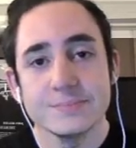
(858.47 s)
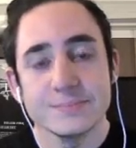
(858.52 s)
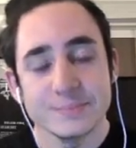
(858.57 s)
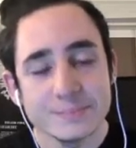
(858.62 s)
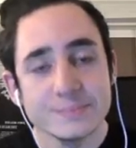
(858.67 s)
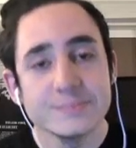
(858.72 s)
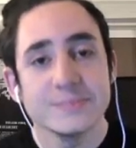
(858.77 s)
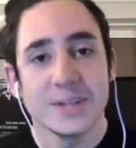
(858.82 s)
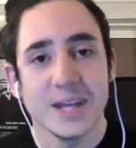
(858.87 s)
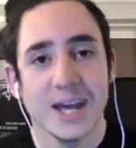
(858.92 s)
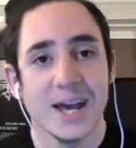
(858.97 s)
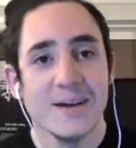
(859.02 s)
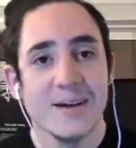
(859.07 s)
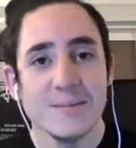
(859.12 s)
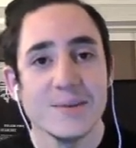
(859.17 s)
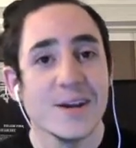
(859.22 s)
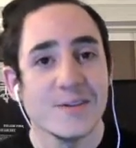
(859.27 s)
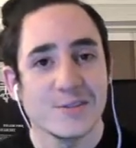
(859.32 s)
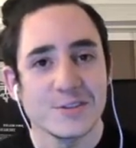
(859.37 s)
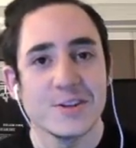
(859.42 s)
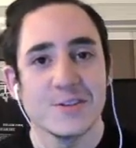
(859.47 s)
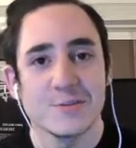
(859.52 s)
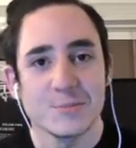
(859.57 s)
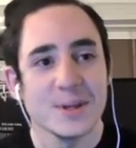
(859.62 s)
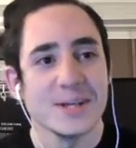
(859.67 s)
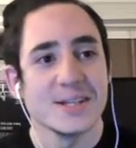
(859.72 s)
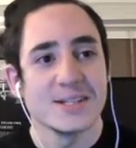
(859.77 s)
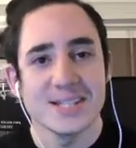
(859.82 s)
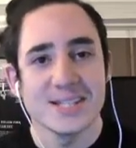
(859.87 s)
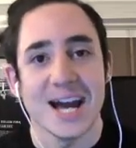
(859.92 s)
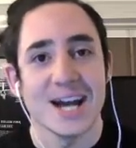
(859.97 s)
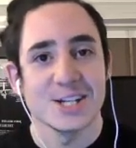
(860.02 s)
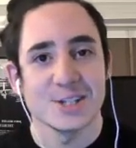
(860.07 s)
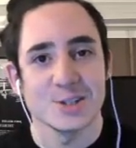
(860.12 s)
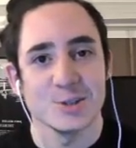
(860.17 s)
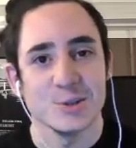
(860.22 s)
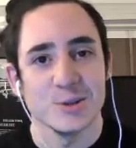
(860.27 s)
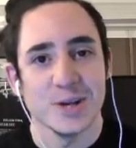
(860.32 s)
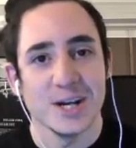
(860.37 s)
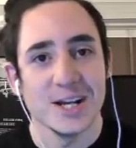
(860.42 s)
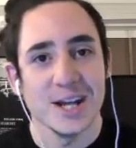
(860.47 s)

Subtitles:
Yeah, you have to play tactical, right?